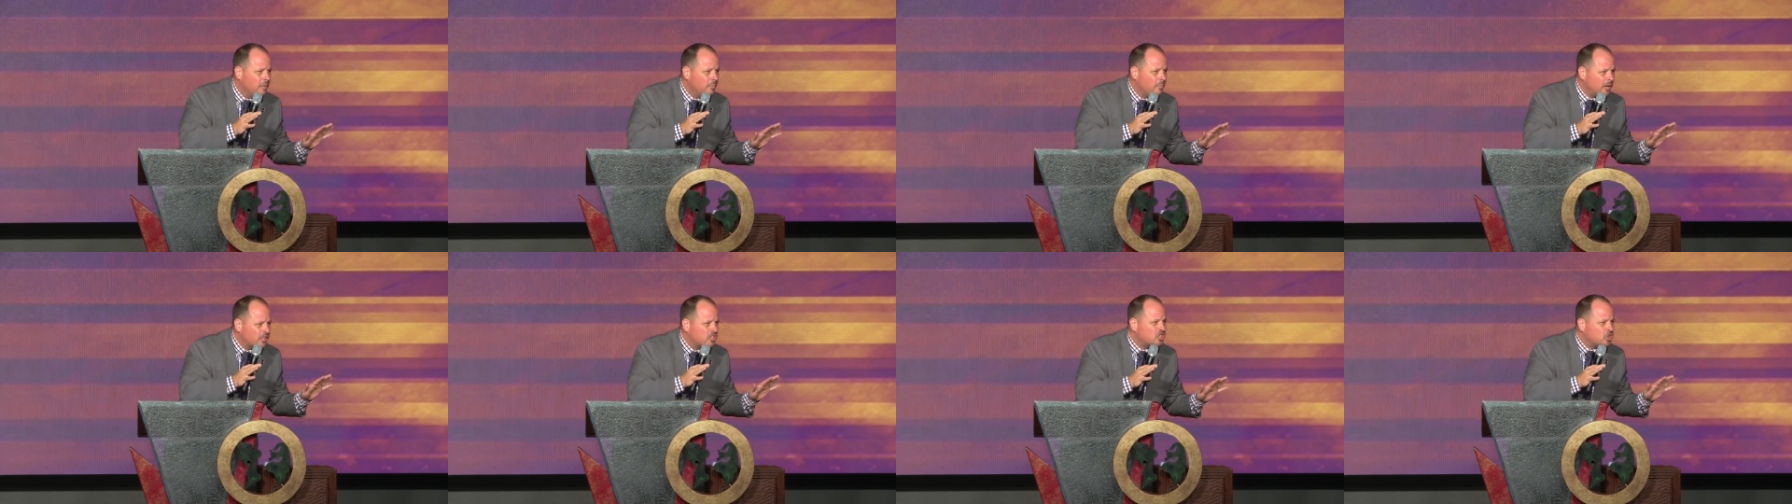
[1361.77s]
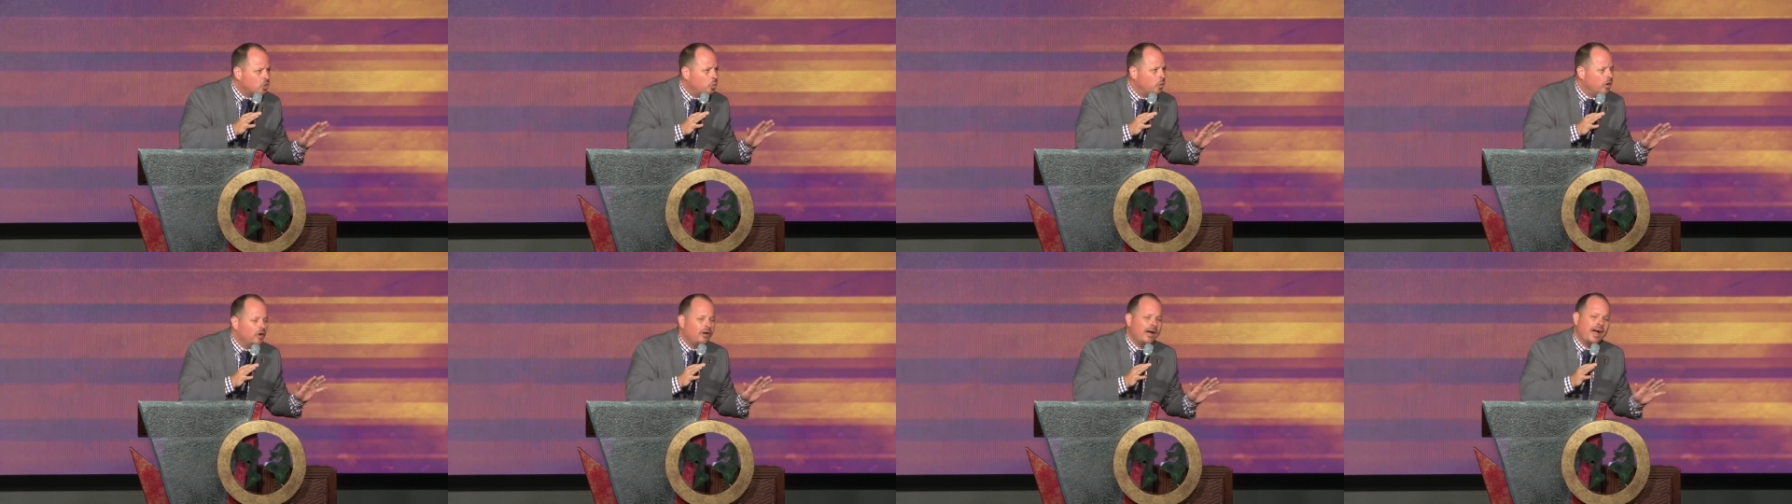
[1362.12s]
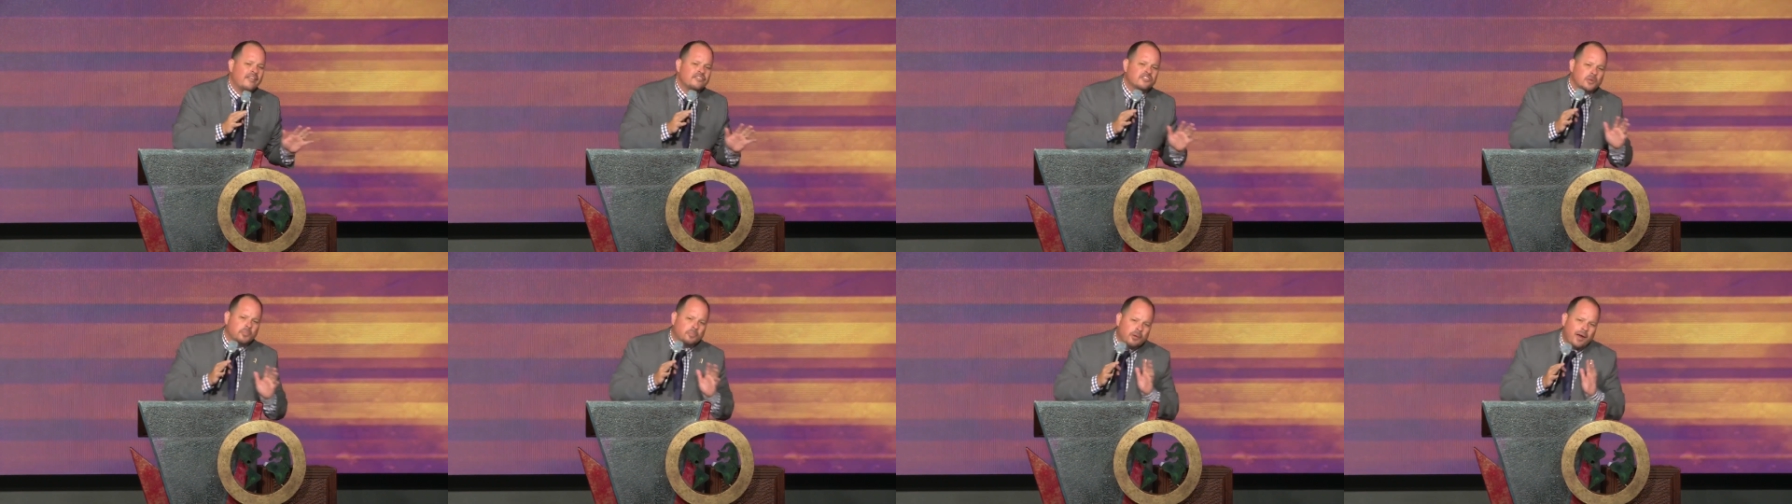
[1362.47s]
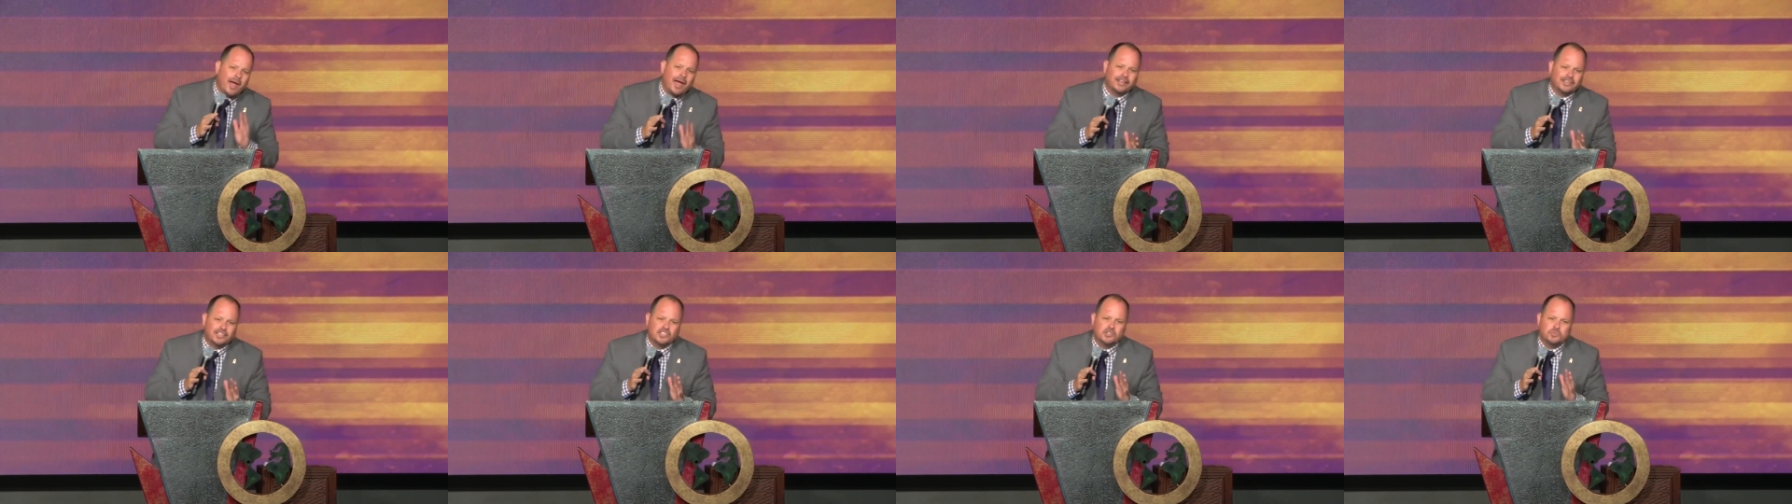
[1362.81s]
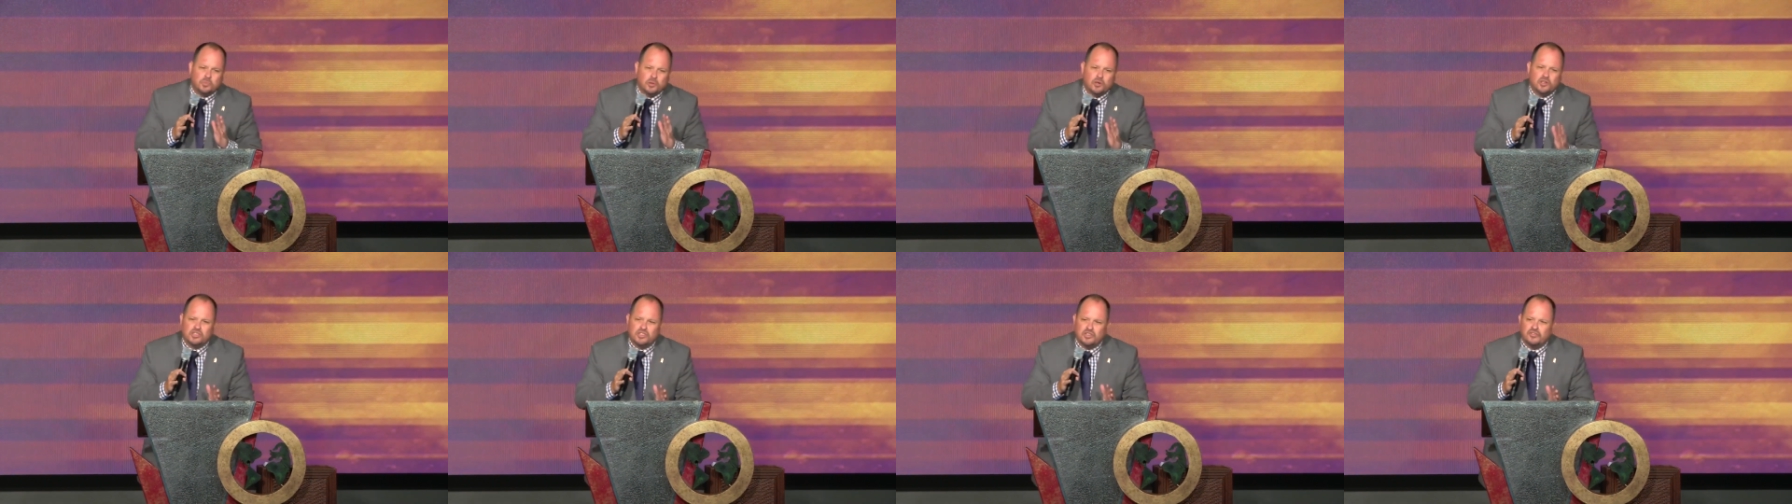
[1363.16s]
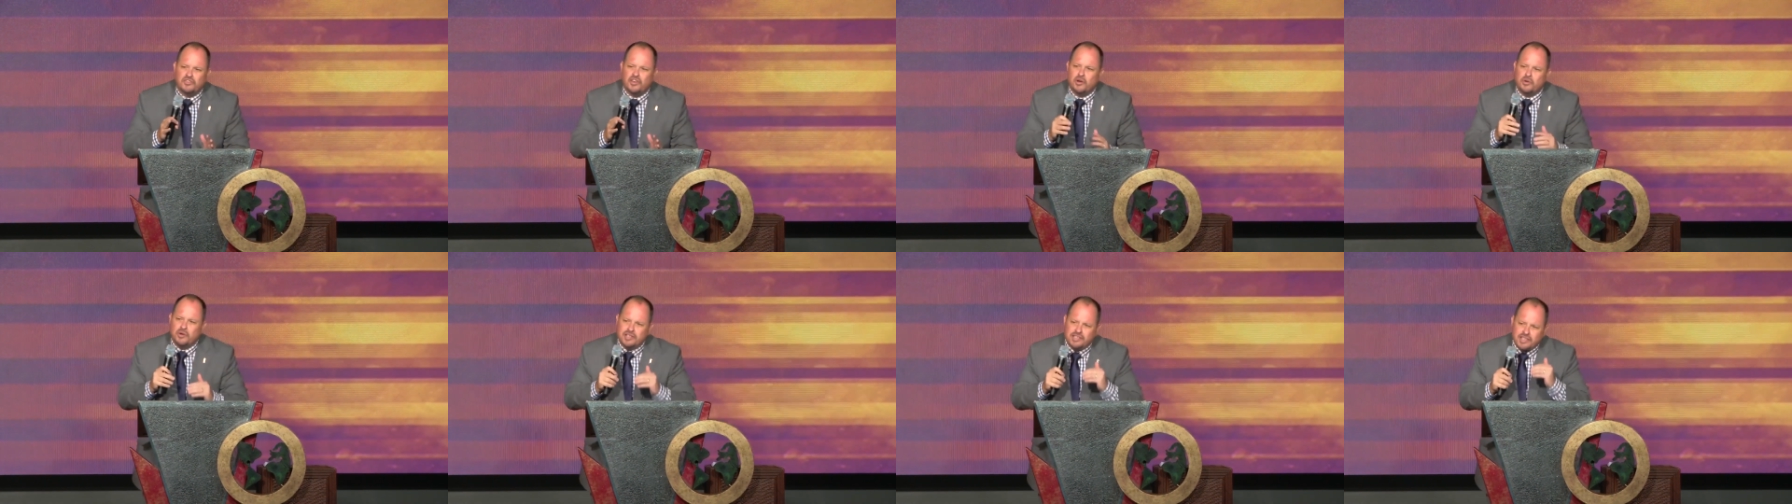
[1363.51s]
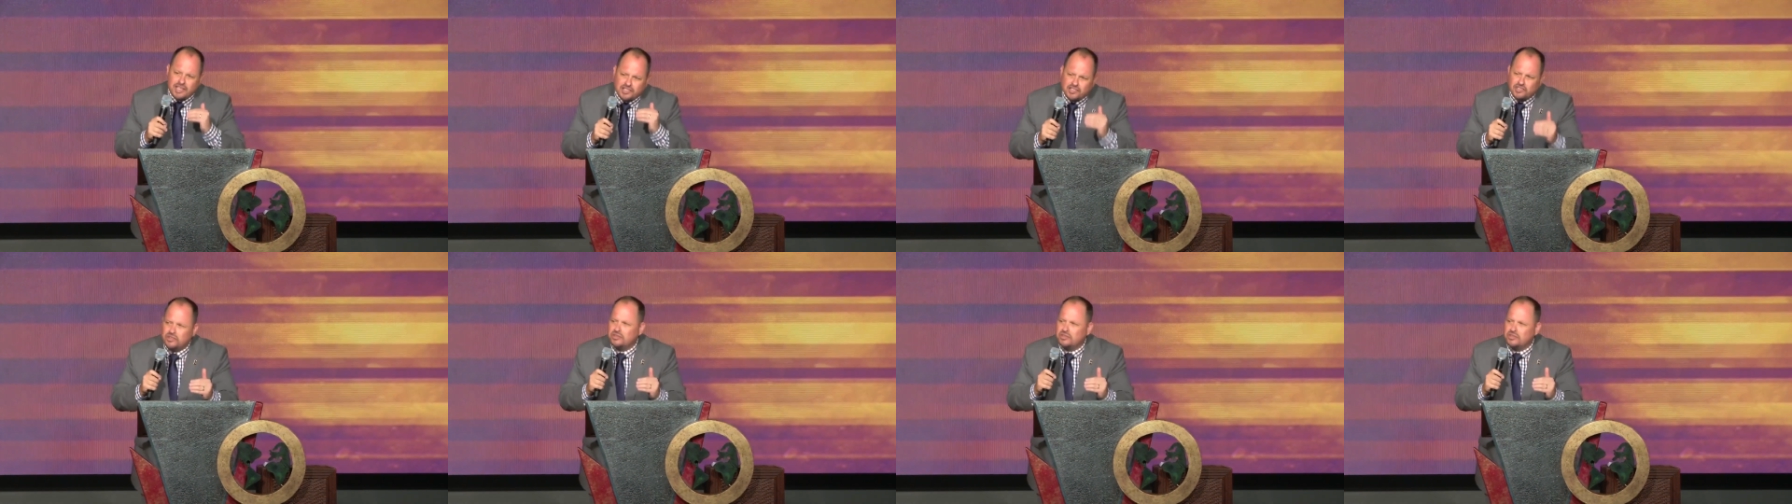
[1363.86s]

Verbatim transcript: but you will have to practice perseverance at